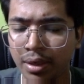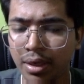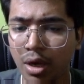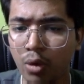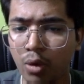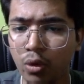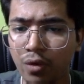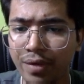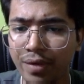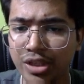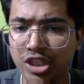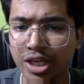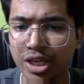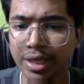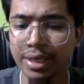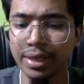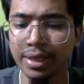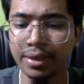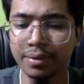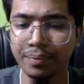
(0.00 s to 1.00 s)
Now we'll be
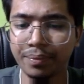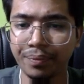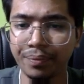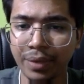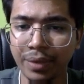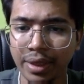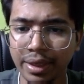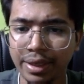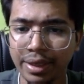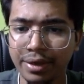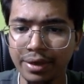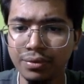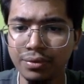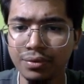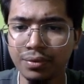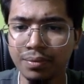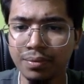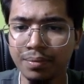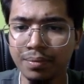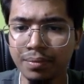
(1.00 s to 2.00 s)
checking
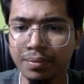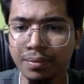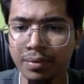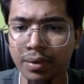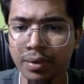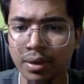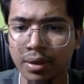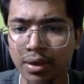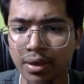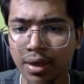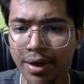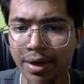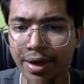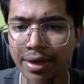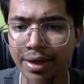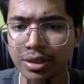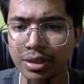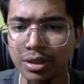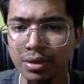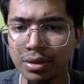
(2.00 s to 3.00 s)
if
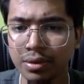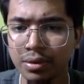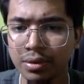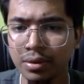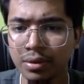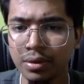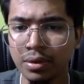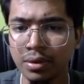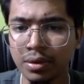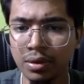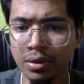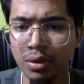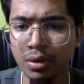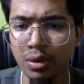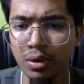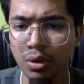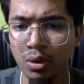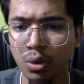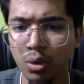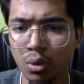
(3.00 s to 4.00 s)
current
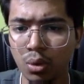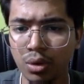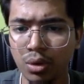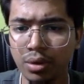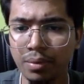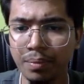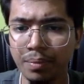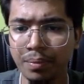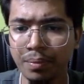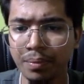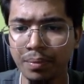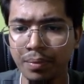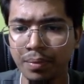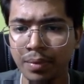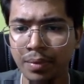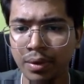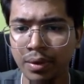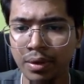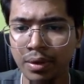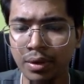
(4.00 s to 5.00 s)
node
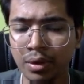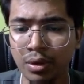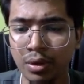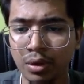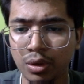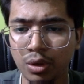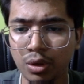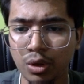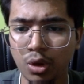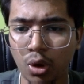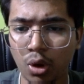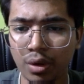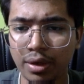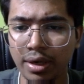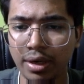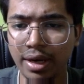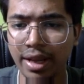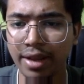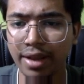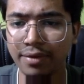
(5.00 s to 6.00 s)

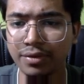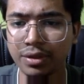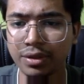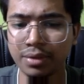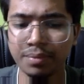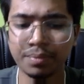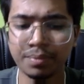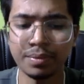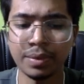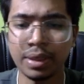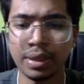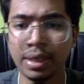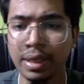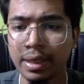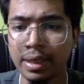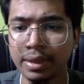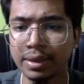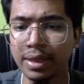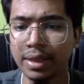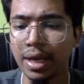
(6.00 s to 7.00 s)
dot left,
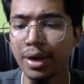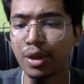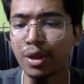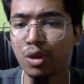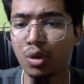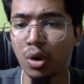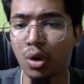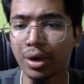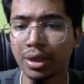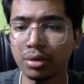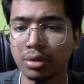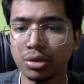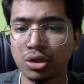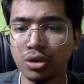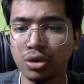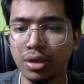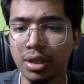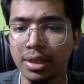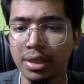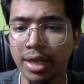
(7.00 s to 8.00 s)
that is not
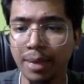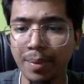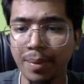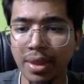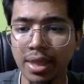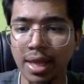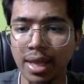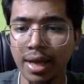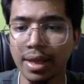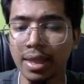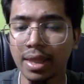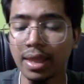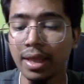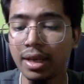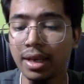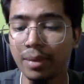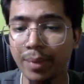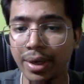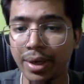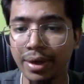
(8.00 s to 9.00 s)
equals to null, that means there is
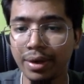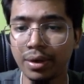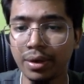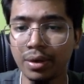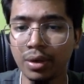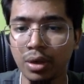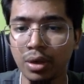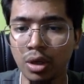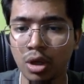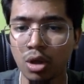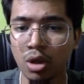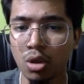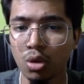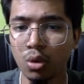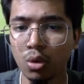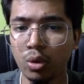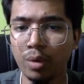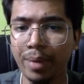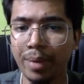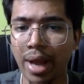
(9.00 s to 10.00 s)
element.
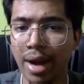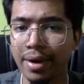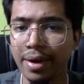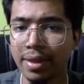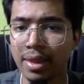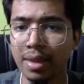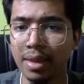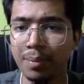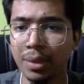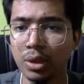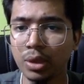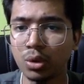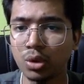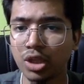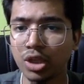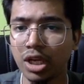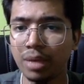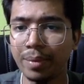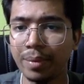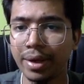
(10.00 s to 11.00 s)
So we'll be adding simply
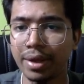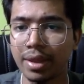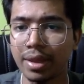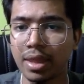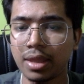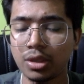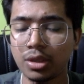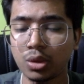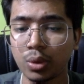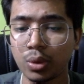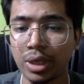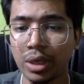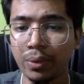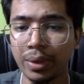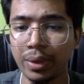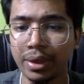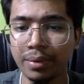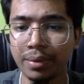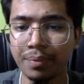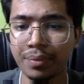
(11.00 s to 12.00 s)
those elements to
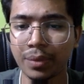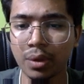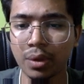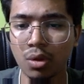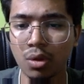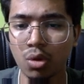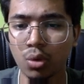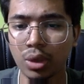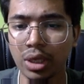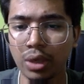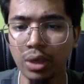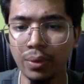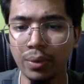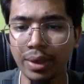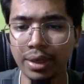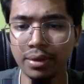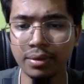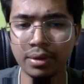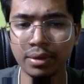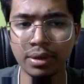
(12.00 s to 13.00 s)
kiwi. So
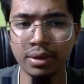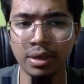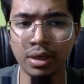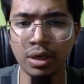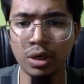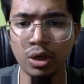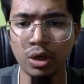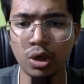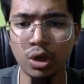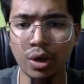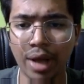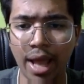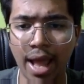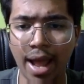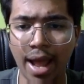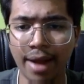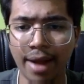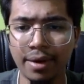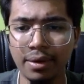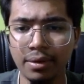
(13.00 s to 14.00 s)
kiwi dot
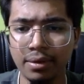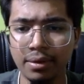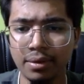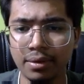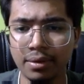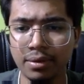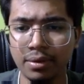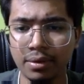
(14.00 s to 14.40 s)
add